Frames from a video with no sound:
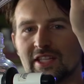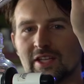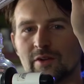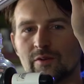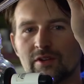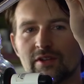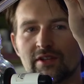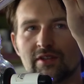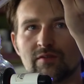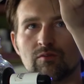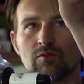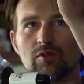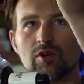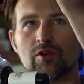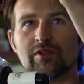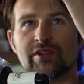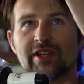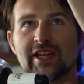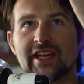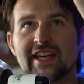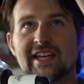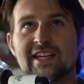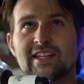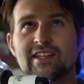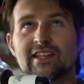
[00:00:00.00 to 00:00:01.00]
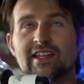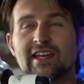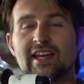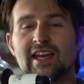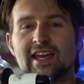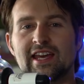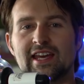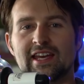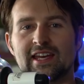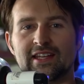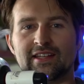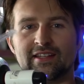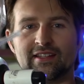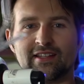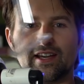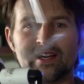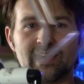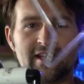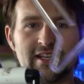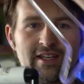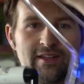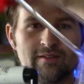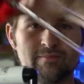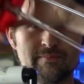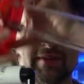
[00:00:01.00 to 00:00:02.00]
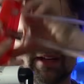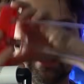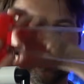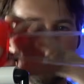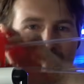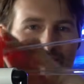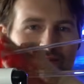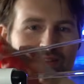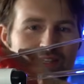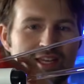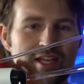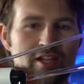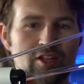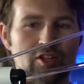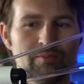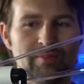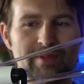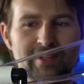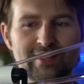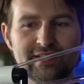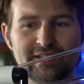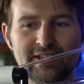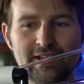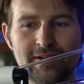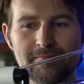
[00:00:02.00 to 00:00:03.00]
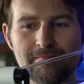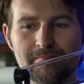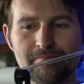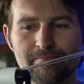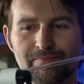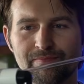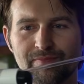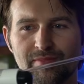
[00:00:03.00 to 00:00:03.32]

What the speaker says: that would rotate and kind of keep the kelk mixed up.